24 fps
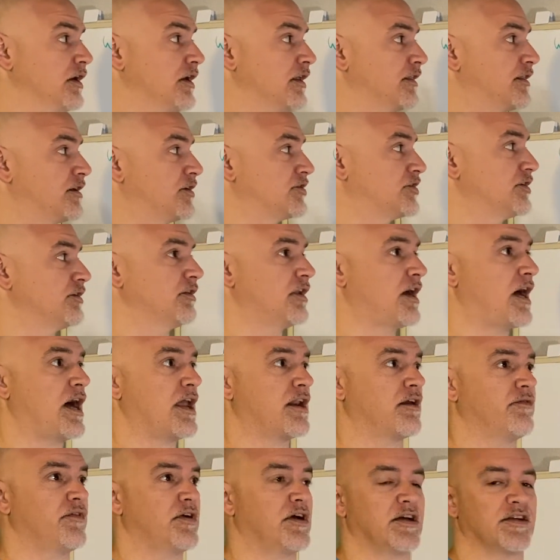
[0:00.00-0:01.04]
there's a
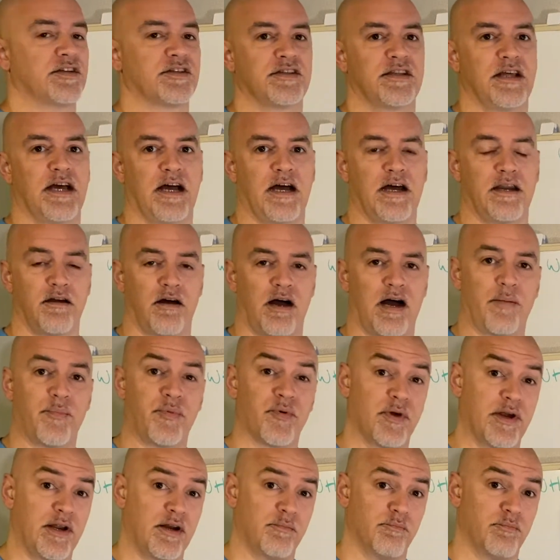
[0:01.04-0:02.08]
lot of us that
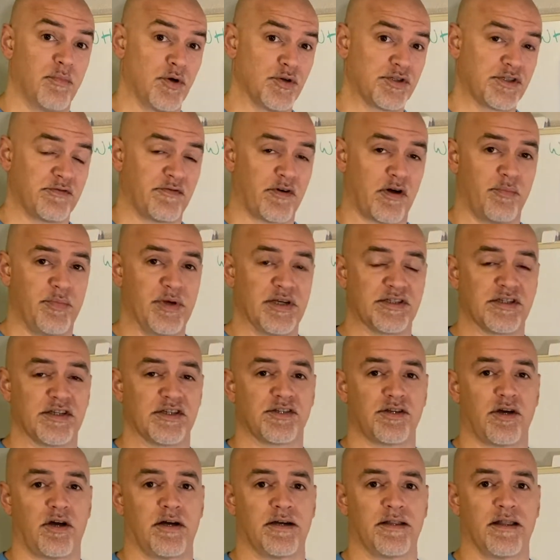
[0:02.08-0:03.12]
operate most of our
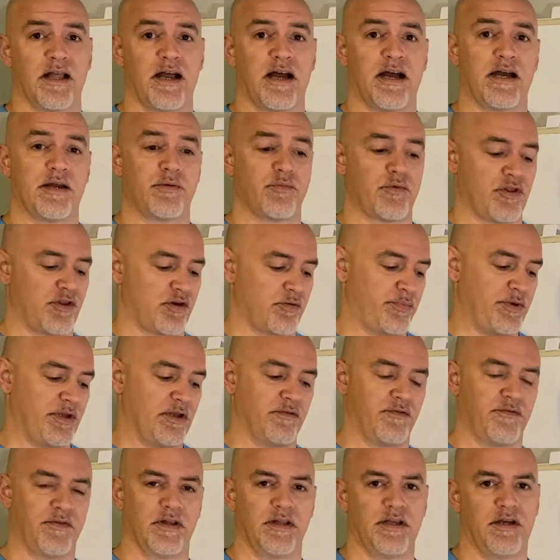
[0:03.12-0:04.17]
business online, whether it be
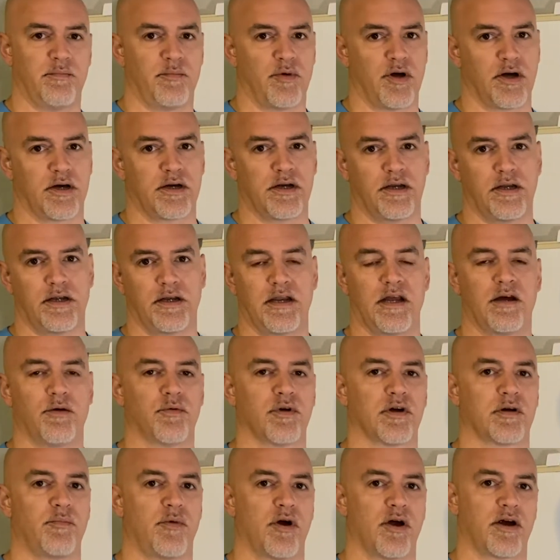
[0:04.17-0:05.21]
affiliate marketing,
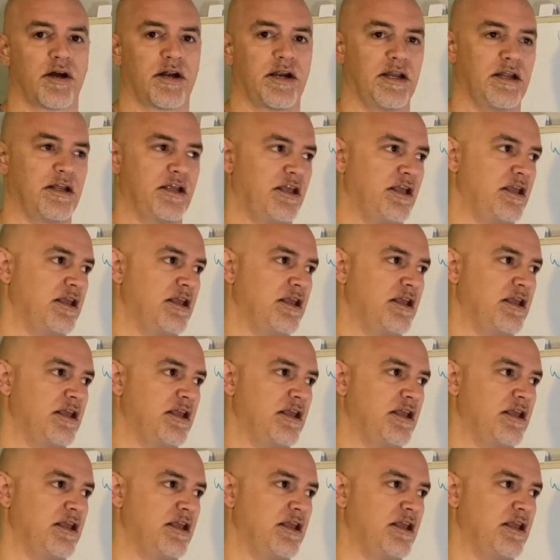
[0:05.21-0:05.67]
network marketing,